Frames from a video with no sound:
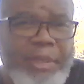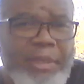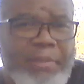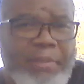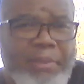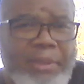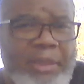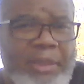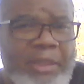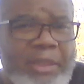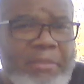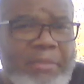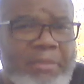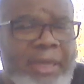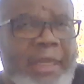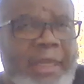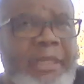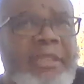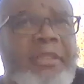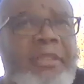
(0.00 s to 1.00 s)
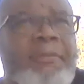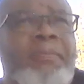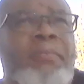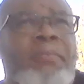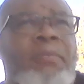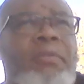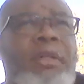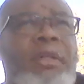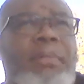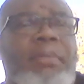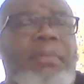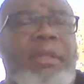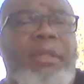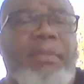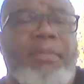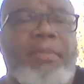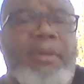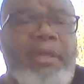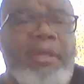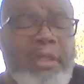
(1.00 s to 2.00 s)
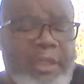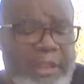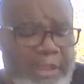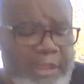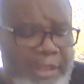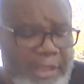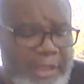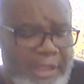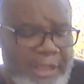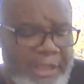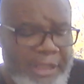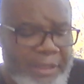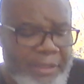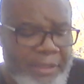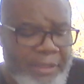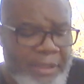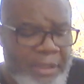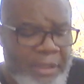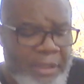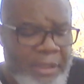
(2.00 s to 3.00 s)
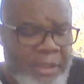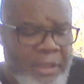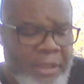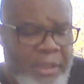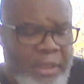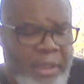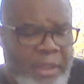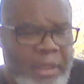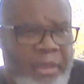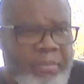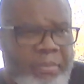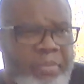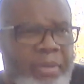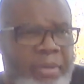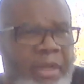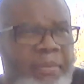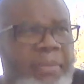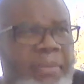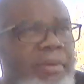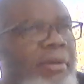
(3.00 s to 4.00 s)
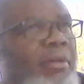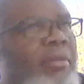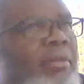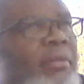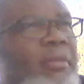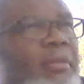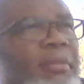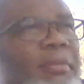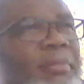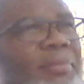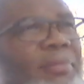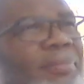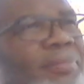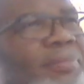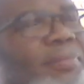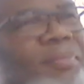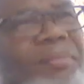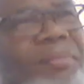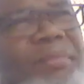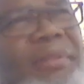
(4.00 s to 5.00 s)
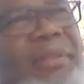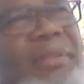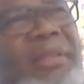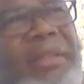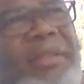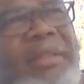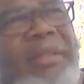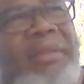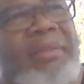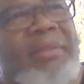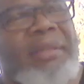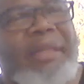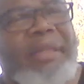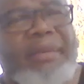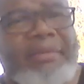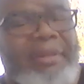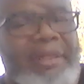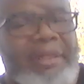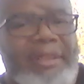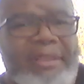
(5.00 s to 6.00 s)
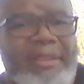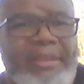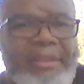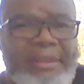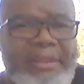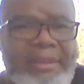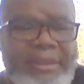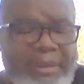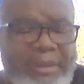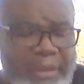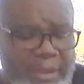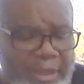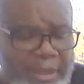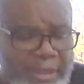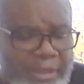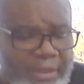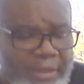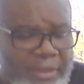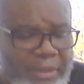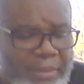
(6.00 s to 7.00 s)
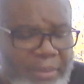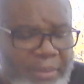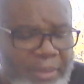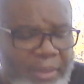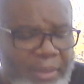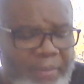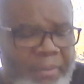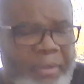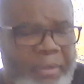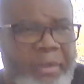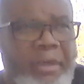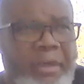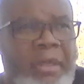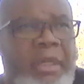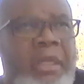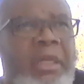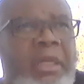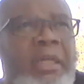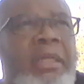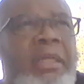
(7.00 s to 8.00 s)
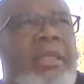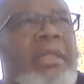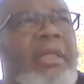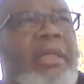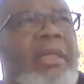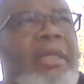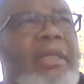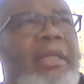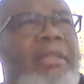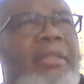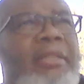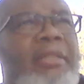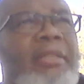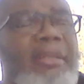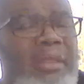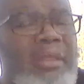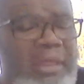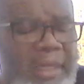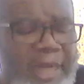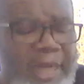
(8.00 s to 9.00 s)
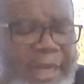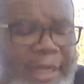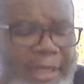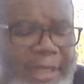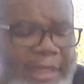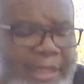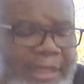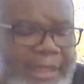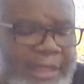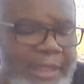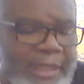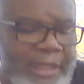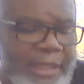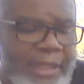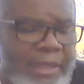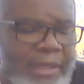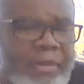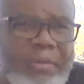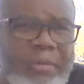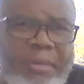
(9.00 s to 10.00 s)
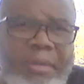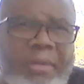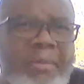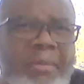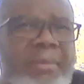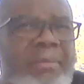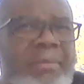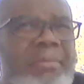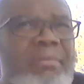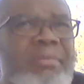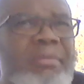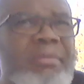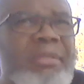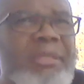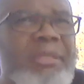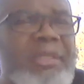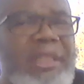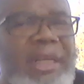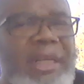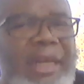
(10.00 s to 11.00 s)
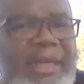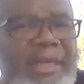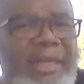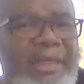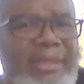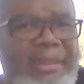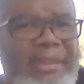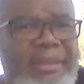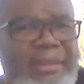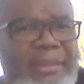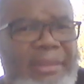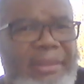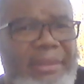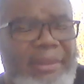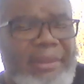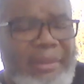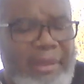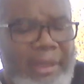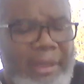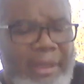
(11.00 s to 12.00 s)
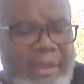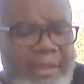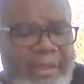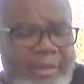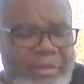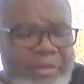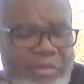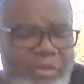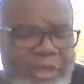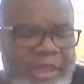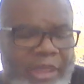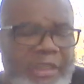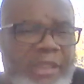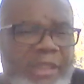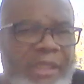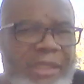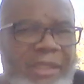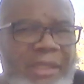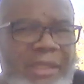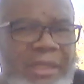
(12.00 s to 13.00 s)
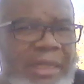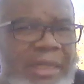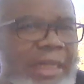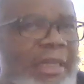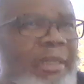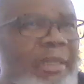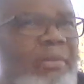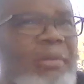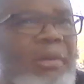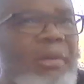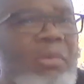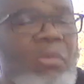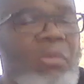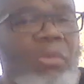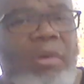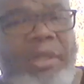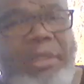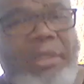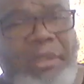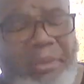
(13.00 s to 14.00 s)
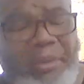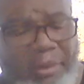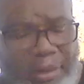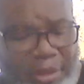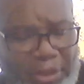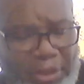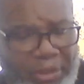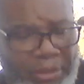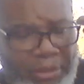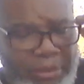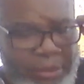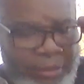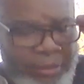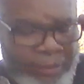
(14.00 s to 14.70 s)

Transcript: up on any spice. I picked up on a little cedar, pepper. No, not really. No pepper. Nuts, slightly. Cocoa, slight. When I say slight, a 1 to a 2.